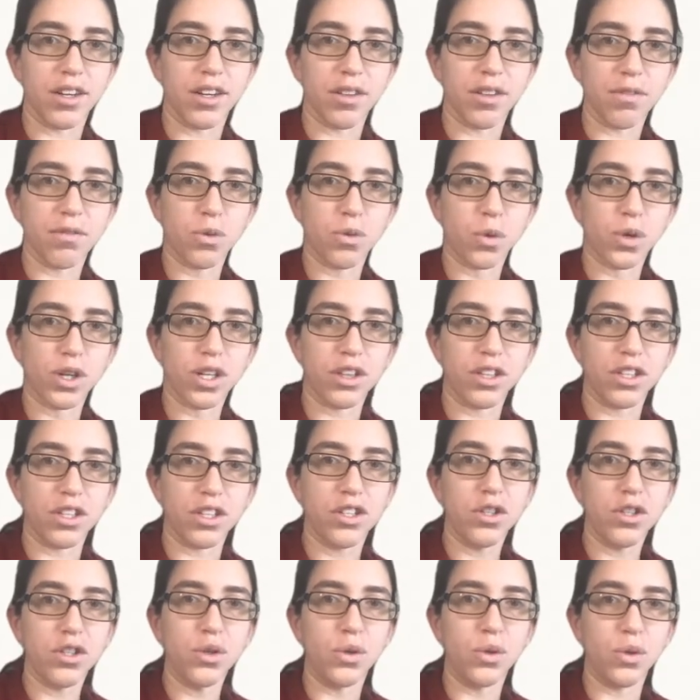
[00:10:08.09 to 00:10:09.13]
The 4 and the
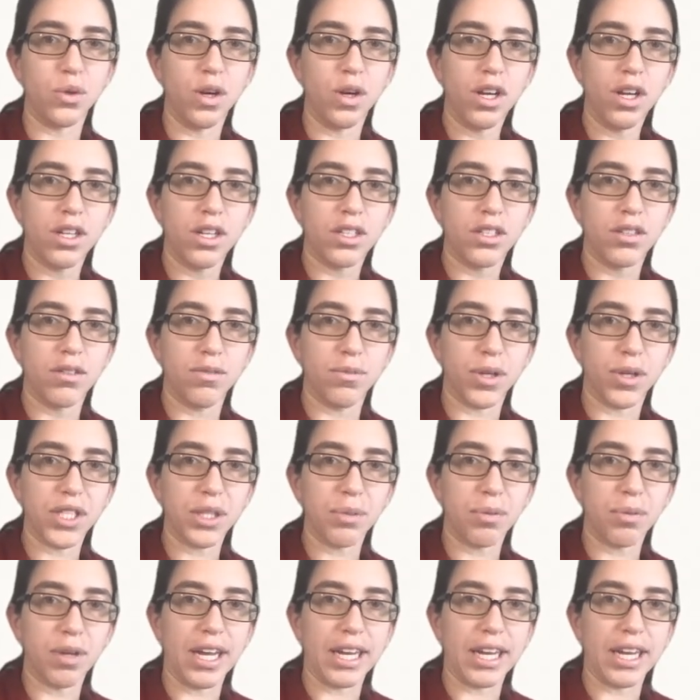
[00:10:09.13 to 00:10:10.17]
2
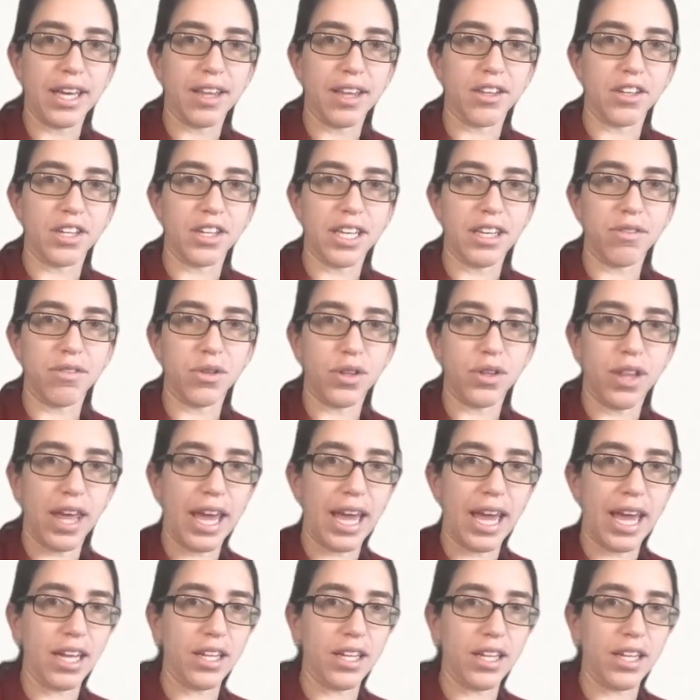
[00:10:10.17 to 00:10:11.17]
multiply together to give you the 8.